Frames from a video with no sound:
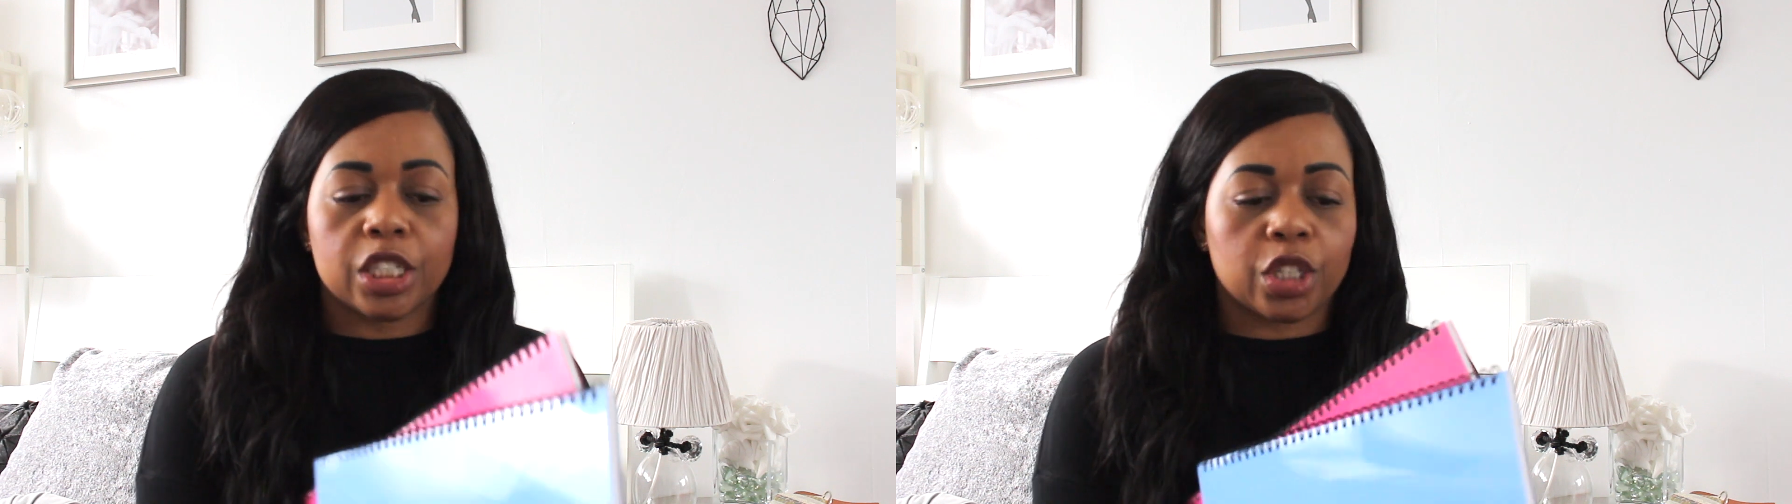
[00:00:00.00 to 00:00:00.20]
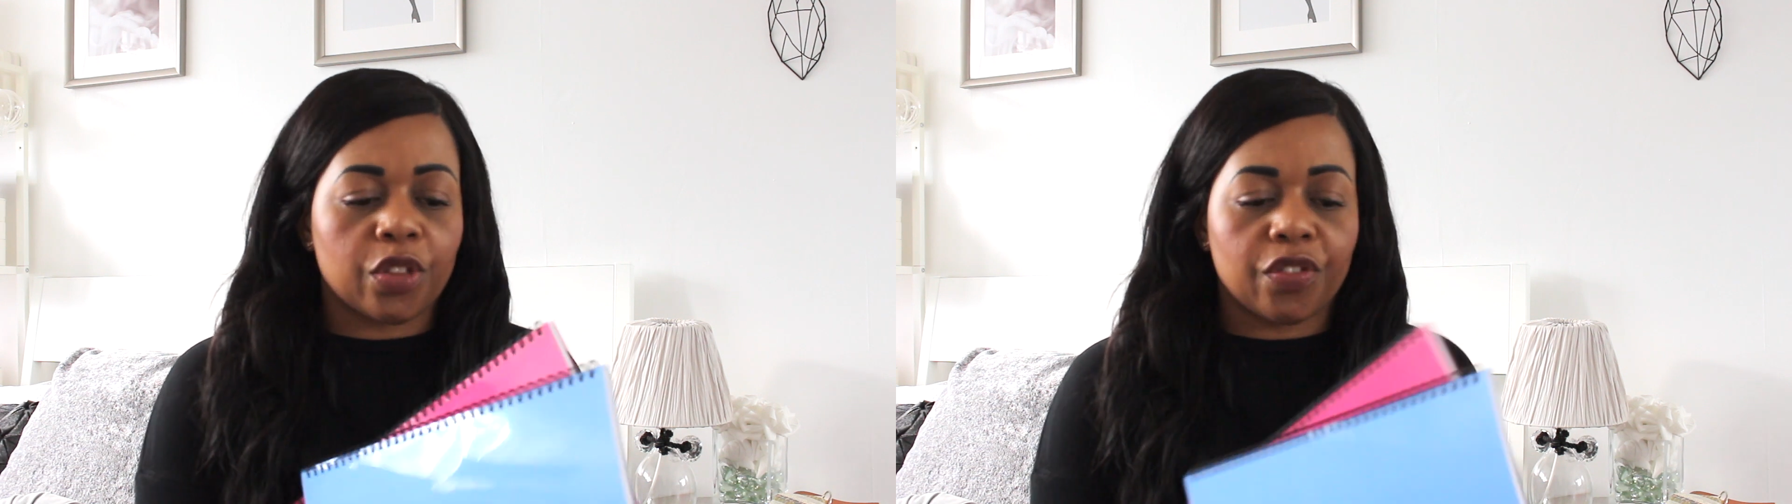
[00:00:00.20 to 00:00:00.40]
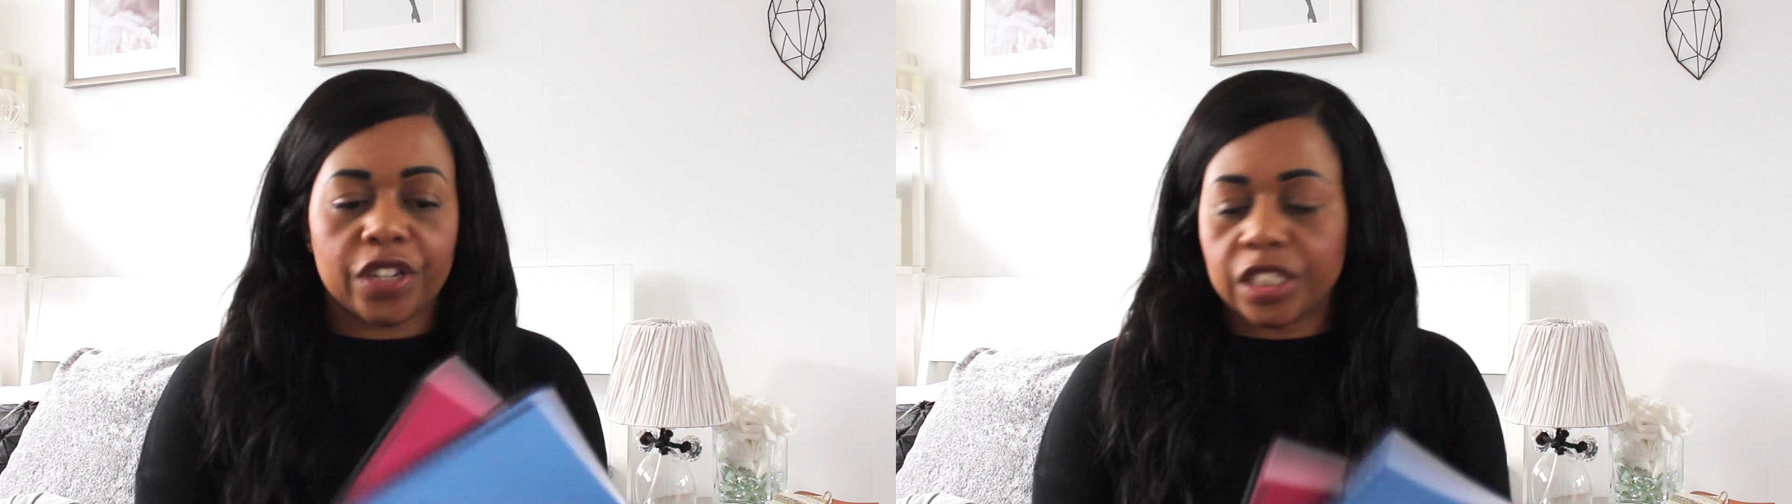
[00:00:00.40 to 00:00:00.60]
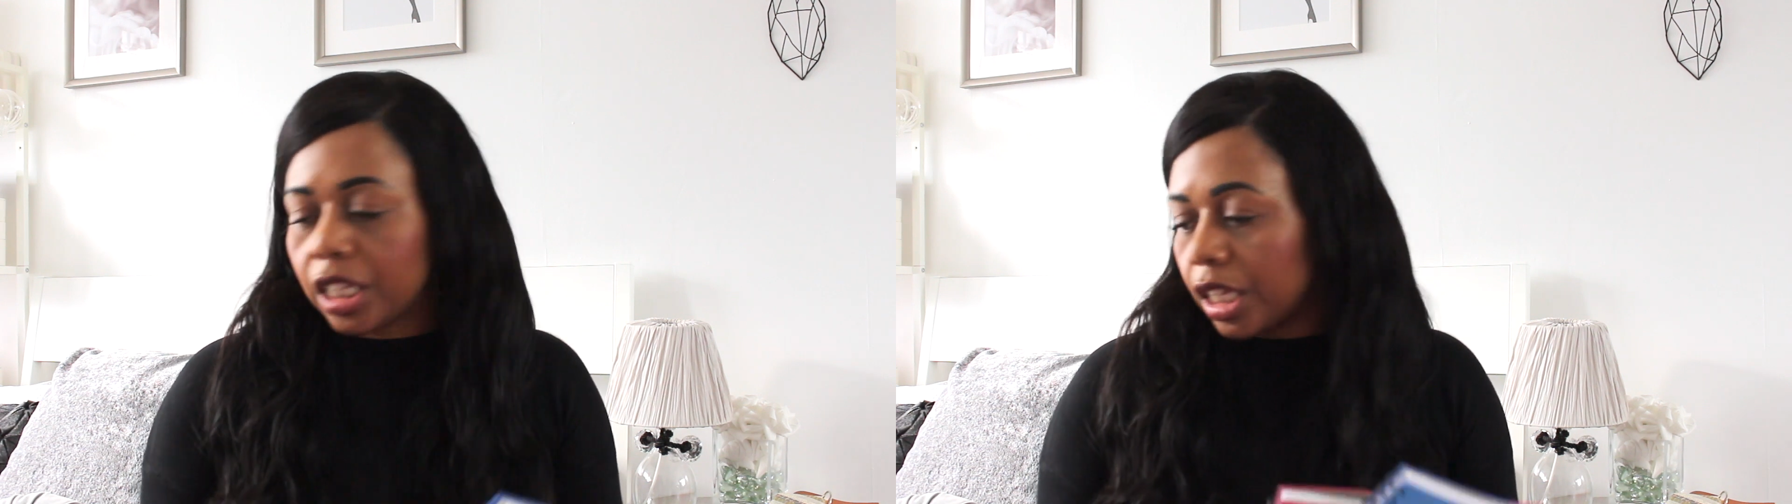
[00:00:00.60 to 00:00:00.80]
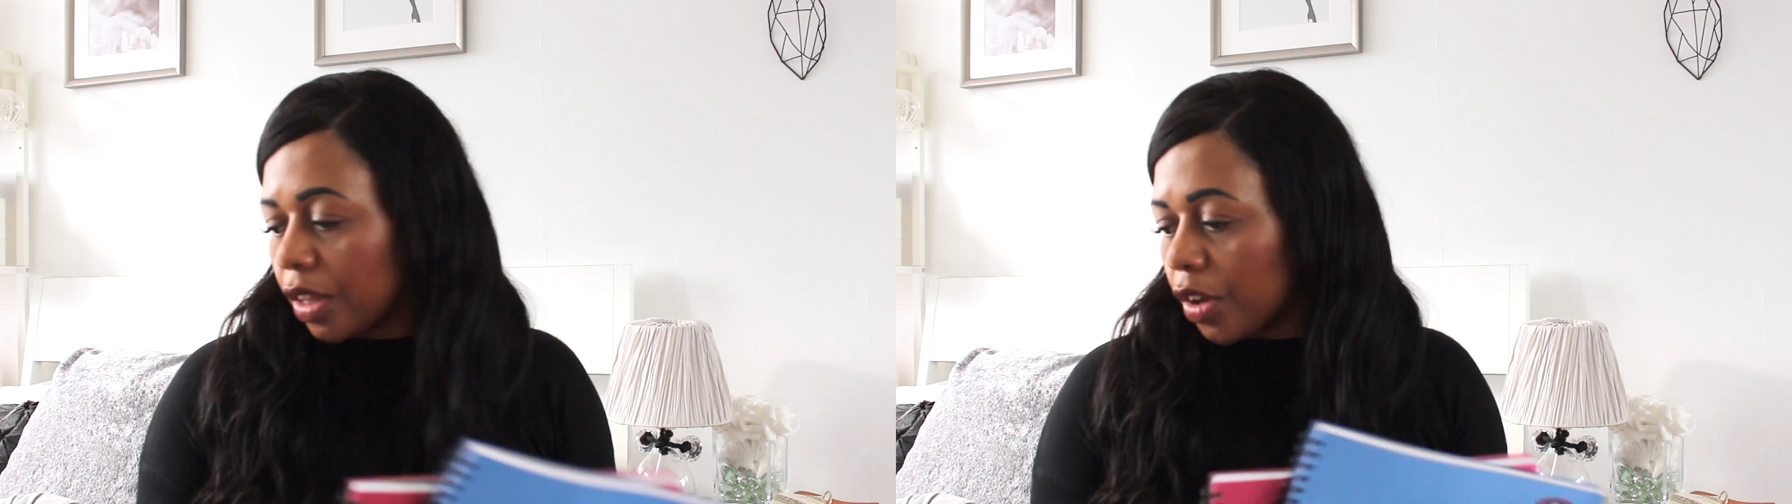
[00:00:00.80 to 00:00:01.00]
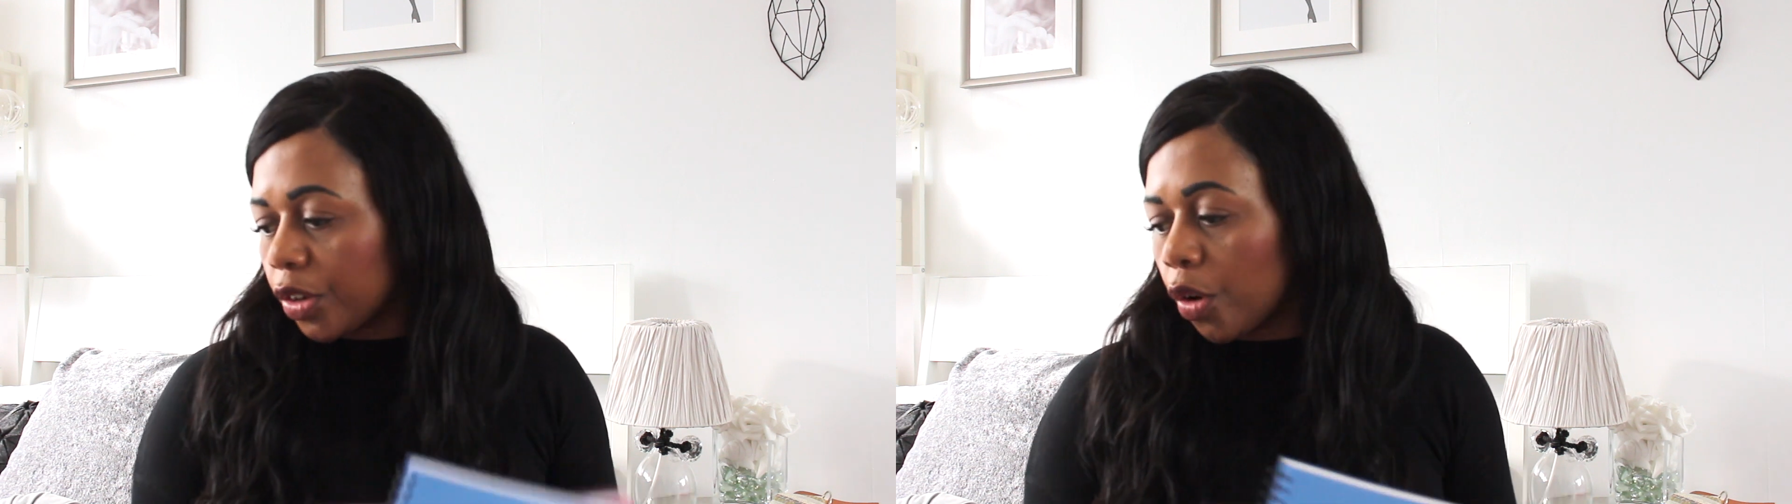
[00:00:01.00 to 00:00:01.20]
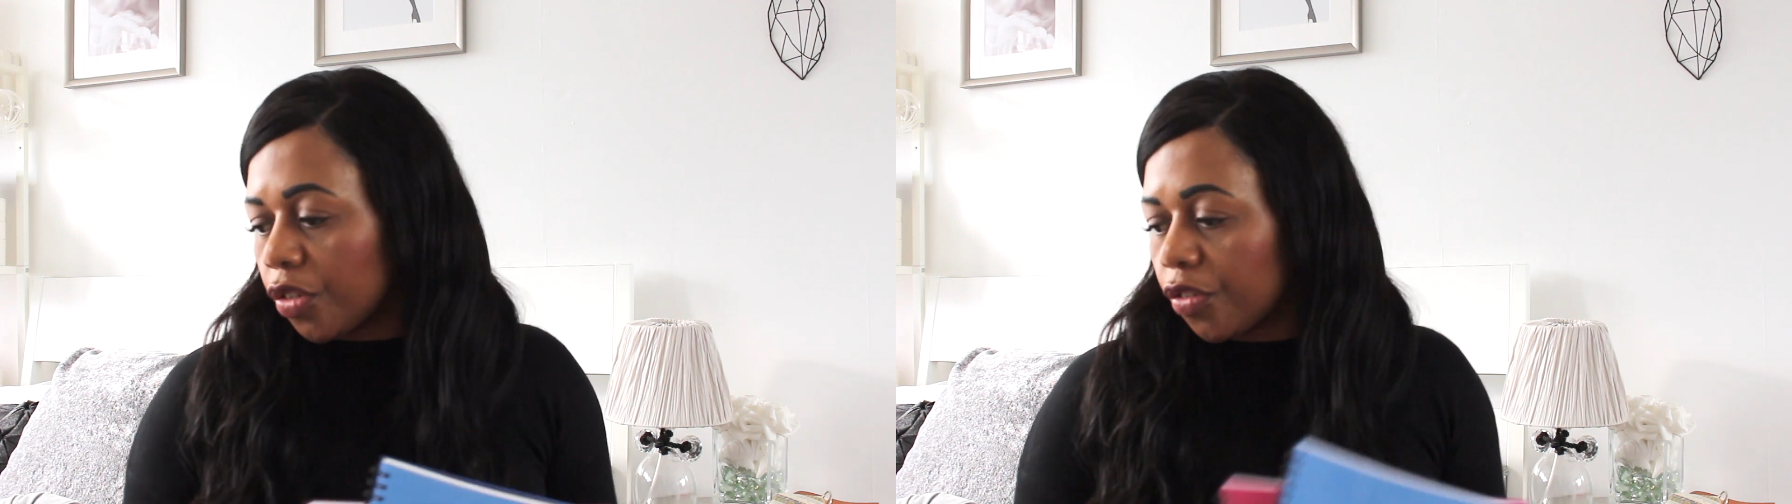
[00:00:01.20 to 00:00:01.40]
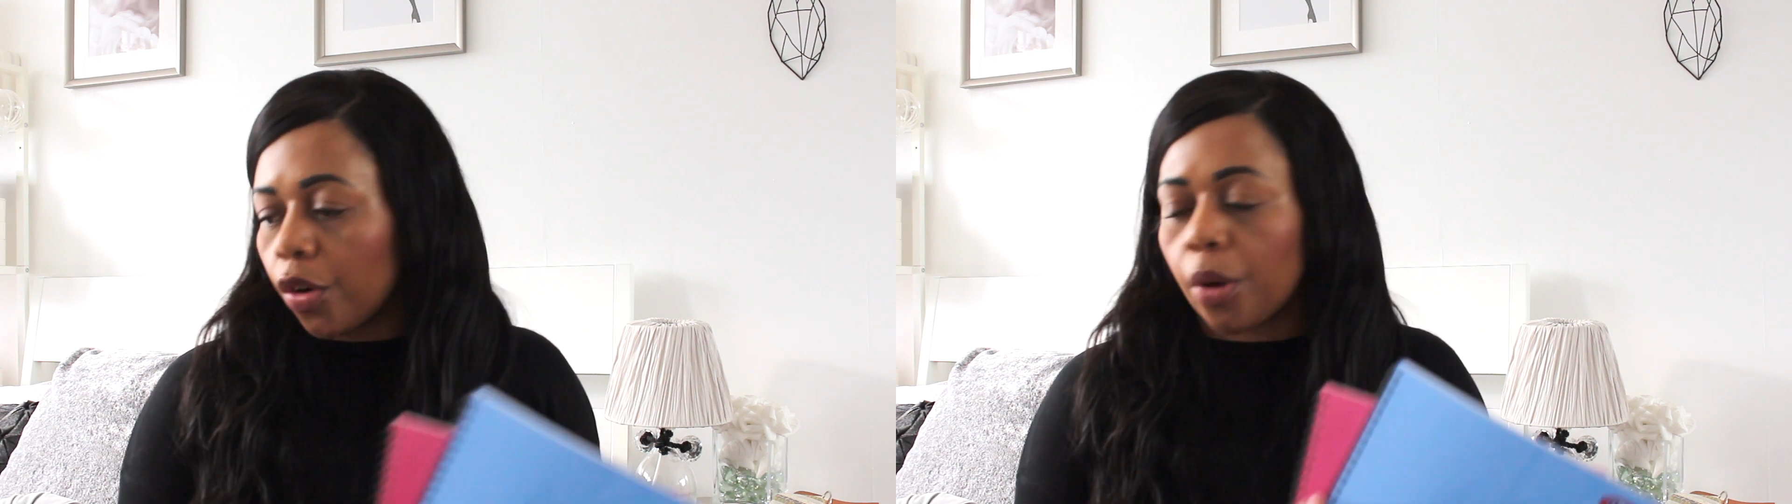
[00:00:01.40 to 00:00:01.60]
So the first thing that I got
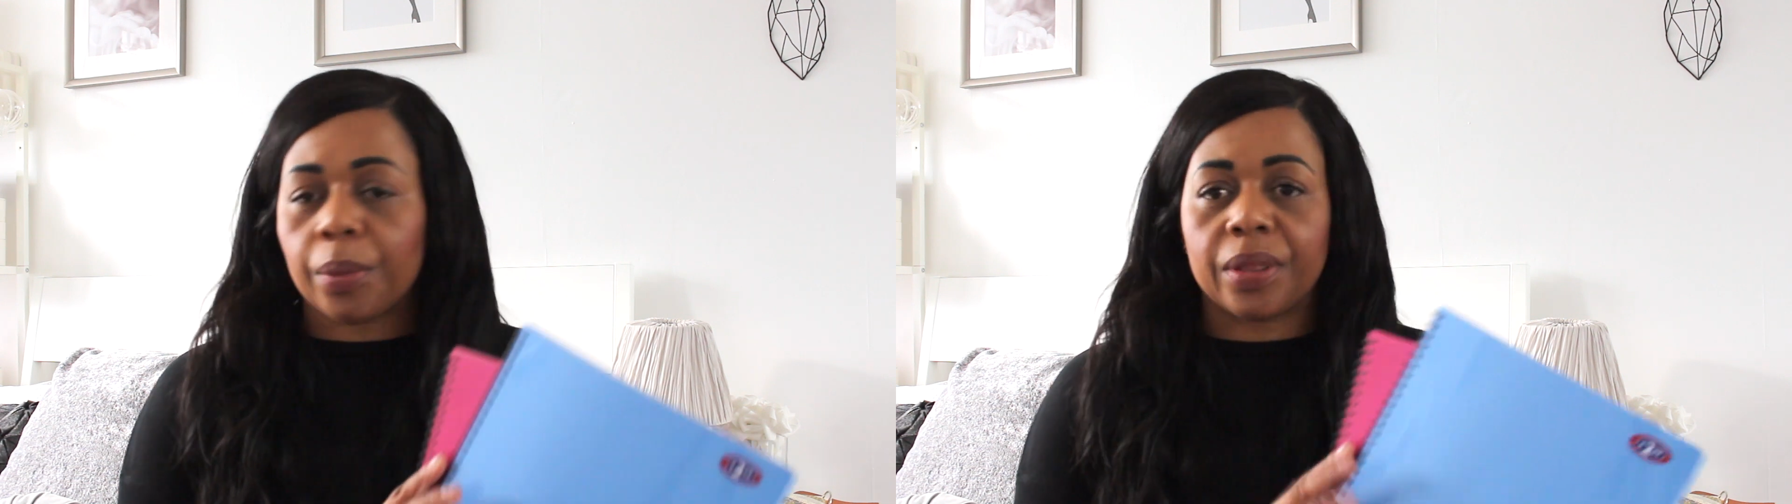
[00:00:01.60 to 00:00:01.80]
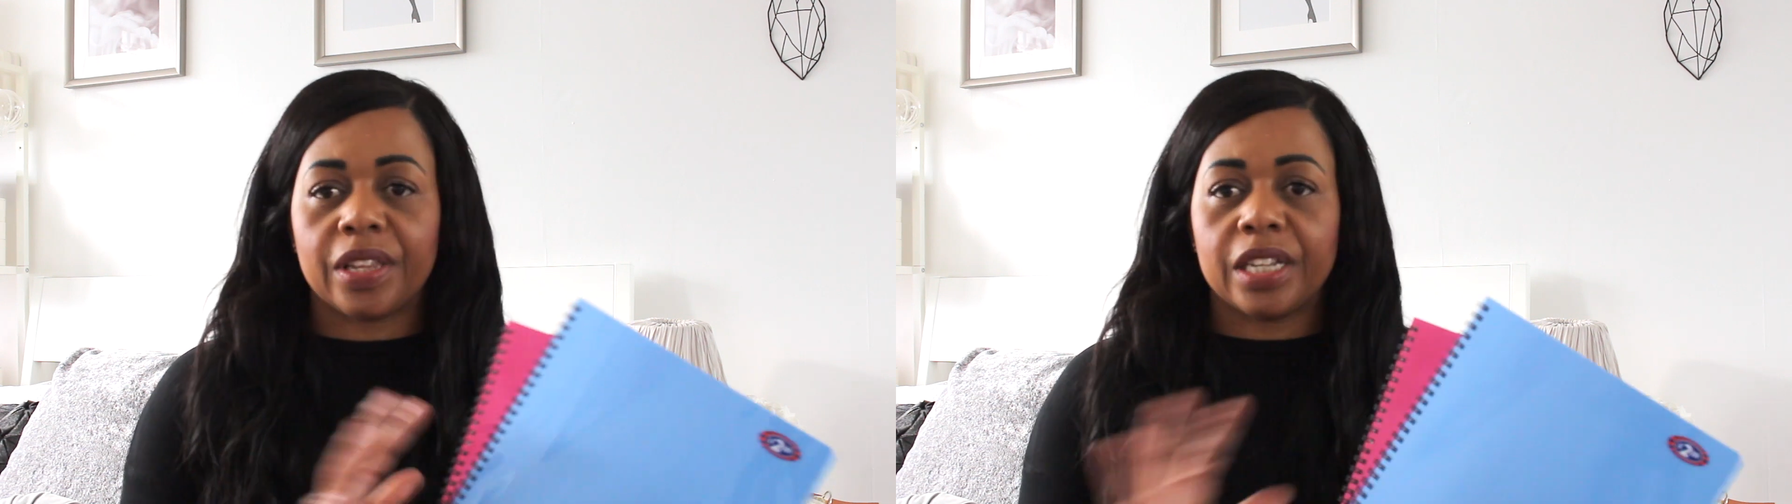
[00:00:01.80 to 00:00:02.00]
from